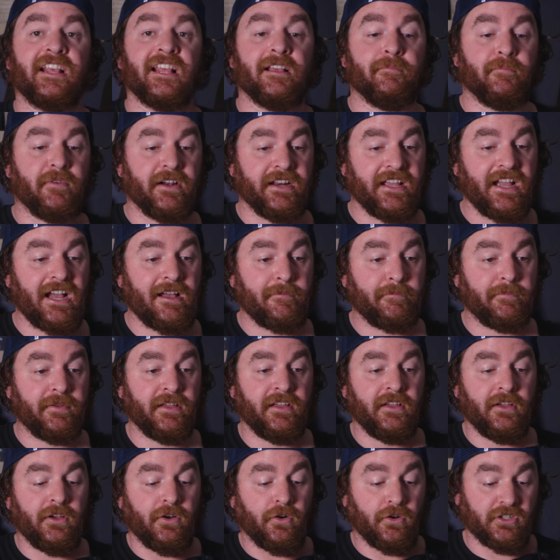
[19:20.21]
somebody up
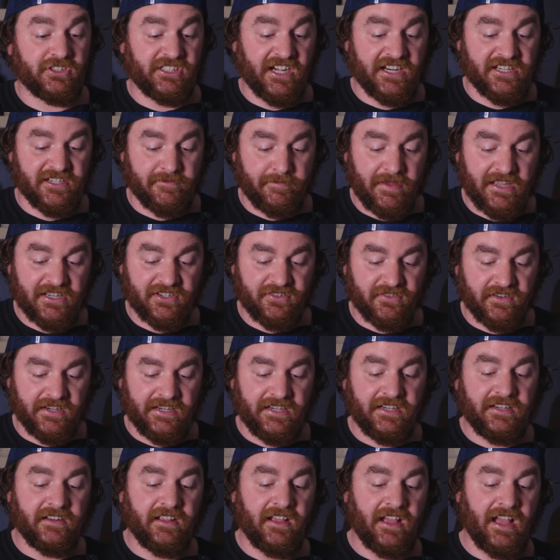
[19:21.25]
or change a
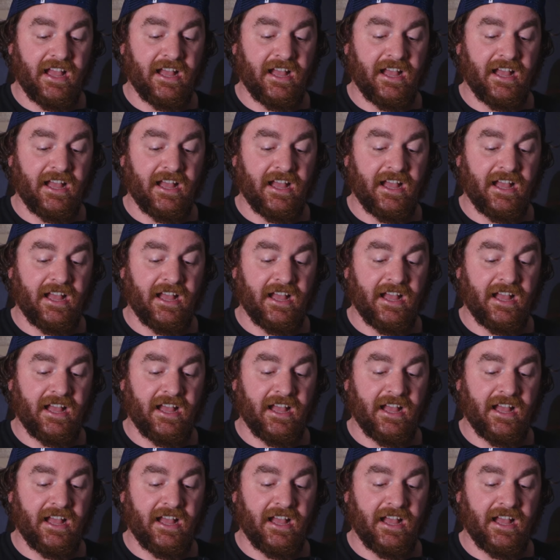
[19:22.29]
battery,